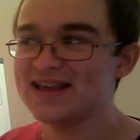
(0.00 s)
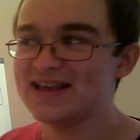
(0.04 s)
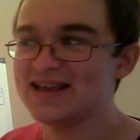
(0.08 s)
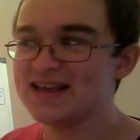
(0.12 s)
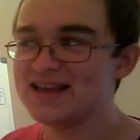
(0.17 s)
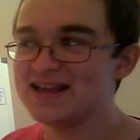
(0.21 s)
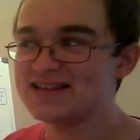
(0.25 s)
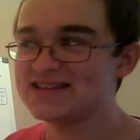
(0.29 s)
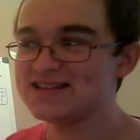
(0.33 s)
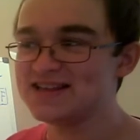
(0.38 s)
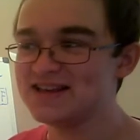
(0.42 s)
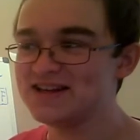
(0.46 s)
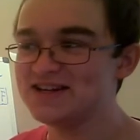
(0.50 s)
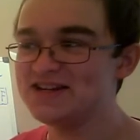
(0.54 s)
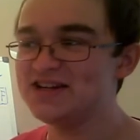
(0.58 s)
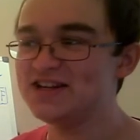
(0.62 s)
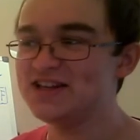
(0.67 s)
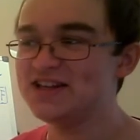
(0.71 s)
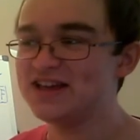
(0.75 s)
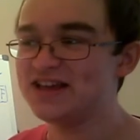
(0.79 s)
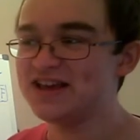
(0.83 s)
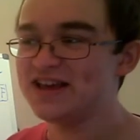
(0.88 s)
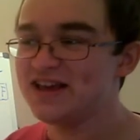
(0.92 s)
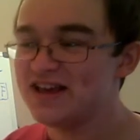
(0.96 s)

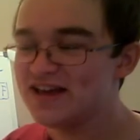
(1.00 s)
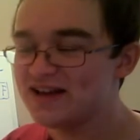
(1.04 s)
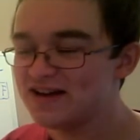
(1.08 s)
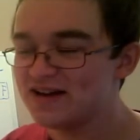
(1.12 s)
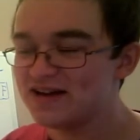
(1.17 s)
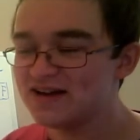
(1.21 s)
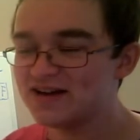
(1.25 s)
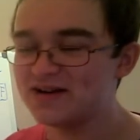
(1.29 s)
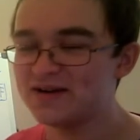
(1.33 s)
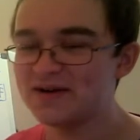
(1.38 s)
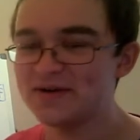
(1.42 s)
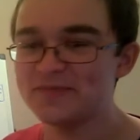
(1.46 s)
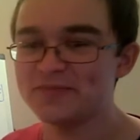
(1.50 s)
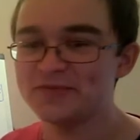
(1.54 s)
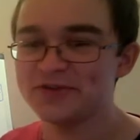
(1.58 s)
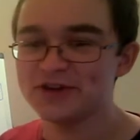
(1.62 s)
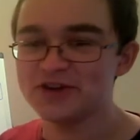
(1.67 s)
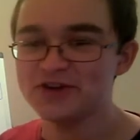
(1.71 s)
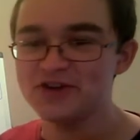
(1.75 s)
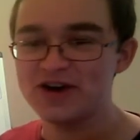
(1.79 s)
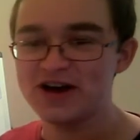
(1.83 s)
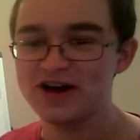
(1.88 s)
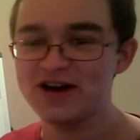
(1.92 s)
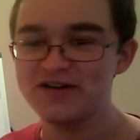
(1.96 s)
Essentially,
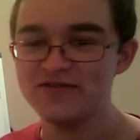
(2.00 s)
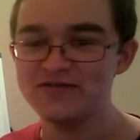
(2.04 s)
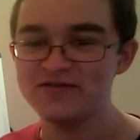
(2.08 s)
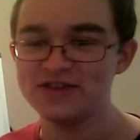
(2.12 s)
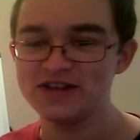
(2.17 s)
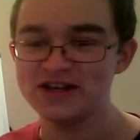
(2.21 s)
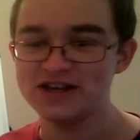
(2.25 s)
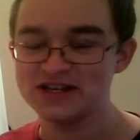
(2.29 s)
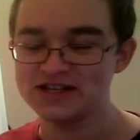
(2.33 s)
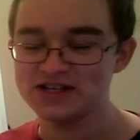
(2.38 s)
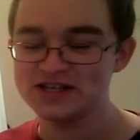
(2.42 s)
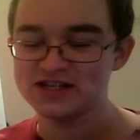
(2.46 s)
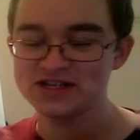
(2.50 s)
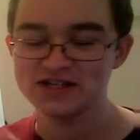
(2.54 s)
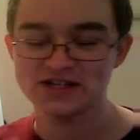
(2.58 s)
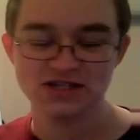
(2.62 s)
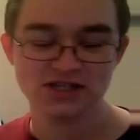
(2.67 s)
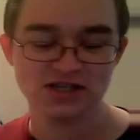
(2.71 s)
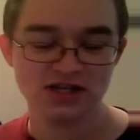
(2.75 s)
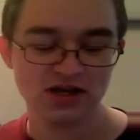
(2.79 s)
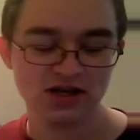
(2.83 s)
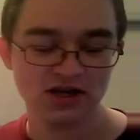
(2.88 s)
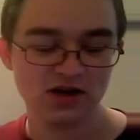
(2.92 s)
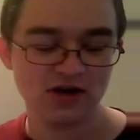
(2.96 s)
you have
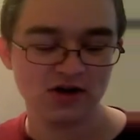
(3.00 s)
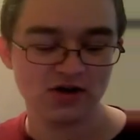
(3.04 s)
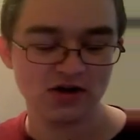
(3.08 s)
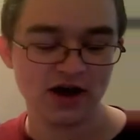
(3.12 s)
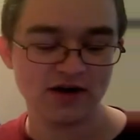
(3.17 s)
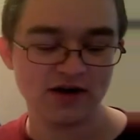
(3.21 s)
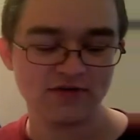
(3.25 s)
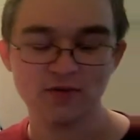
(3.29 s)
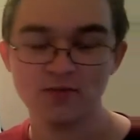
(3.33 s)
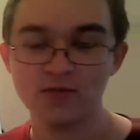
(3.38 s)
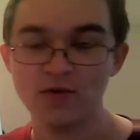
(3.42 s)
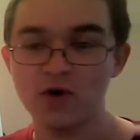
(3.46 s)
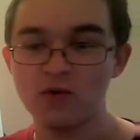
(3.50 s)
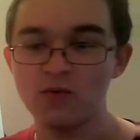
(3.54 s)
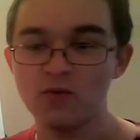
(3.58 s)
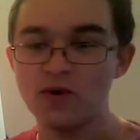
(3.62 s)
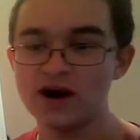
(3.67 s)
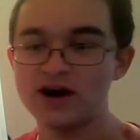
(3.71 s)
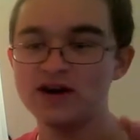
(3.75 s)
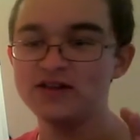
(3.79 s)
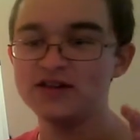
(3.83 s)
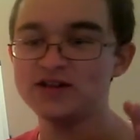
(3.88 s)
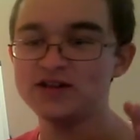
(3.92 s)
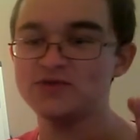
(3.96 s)
a
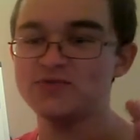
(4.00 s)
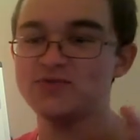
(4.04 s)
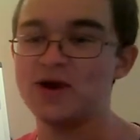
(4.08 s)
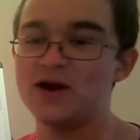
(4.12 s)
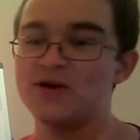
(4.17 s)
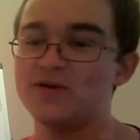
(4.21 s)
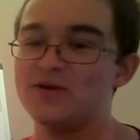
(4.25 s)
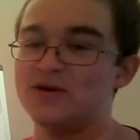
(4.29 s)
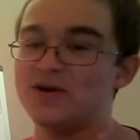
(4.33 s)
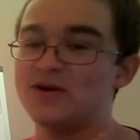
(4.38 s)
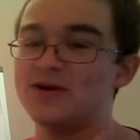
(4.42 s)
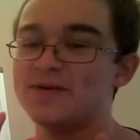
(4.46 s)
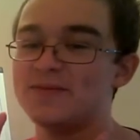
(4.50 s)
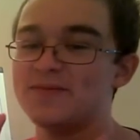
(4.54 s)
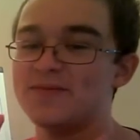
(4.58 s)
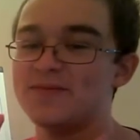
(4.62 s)
wireless router.